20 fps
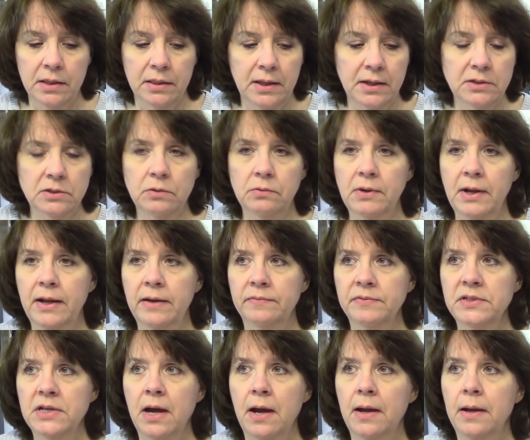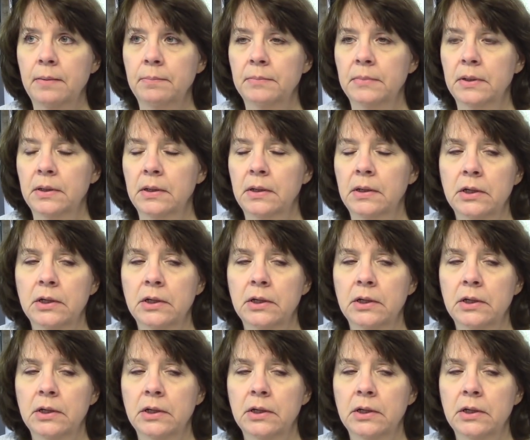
they don't have time